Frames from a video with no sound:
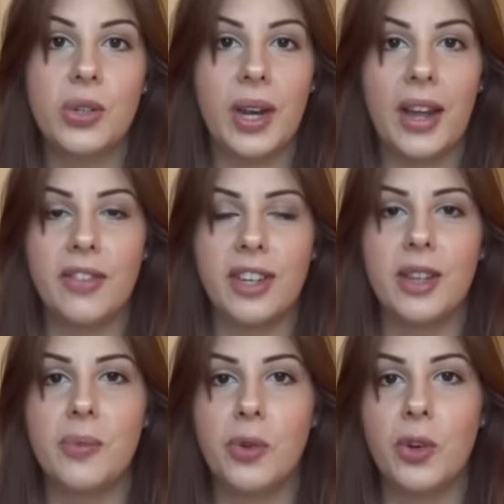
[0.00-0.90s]
to eleven
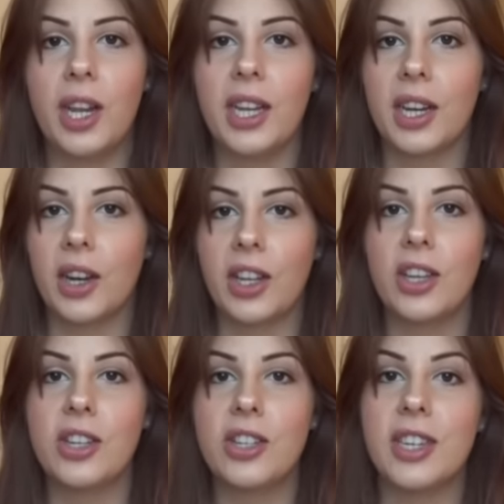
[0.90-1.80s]
in the morning and I
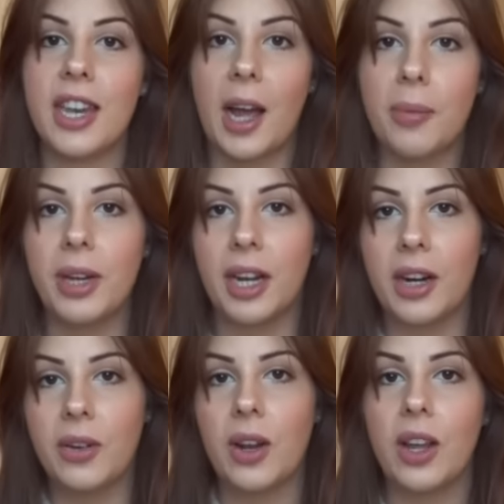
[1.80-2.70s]
could nap
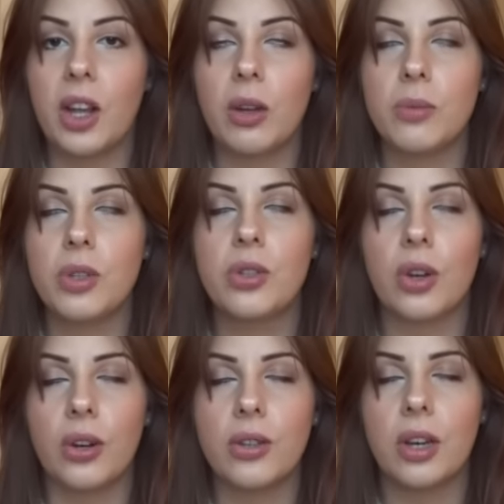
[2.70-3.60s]
now. Like, I'm
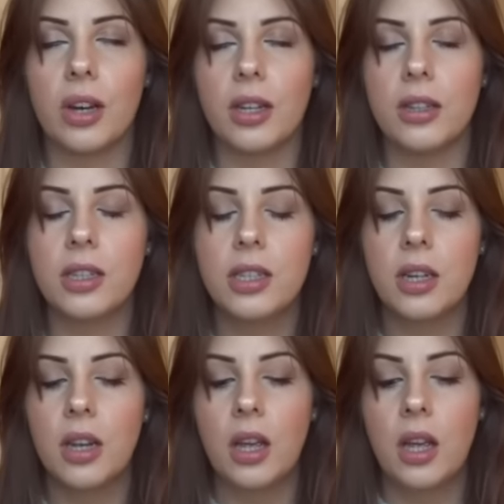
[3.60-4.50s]
so tired.
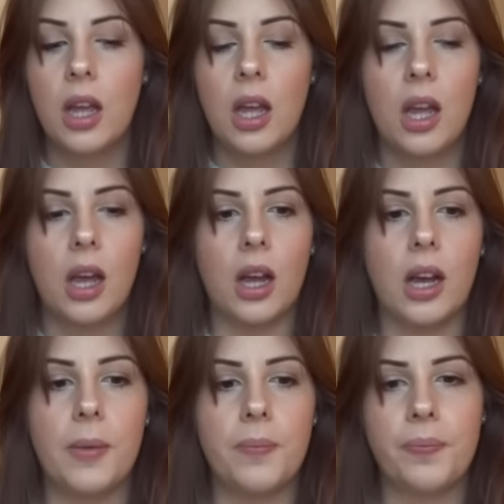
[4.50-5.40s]

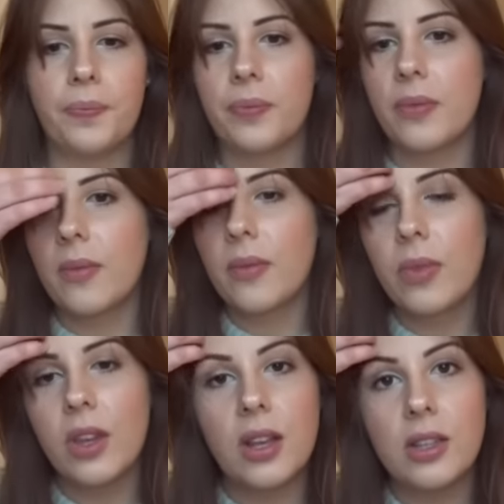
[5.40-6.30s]
Um,
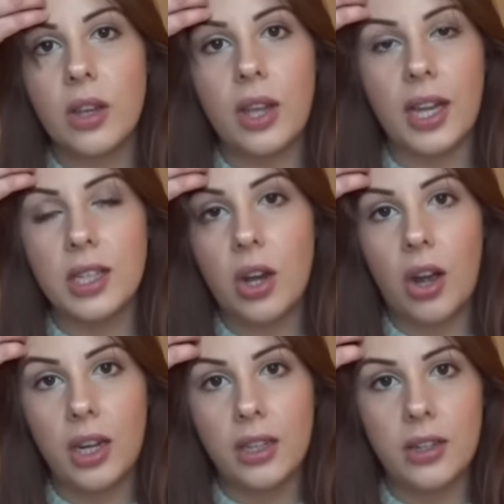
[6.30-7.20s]
so yeah,
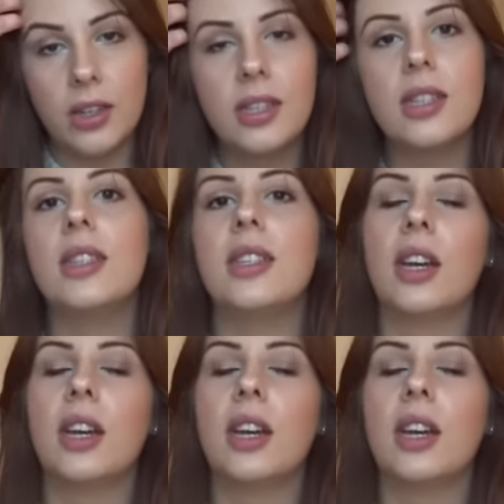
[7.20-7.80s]
tiredness is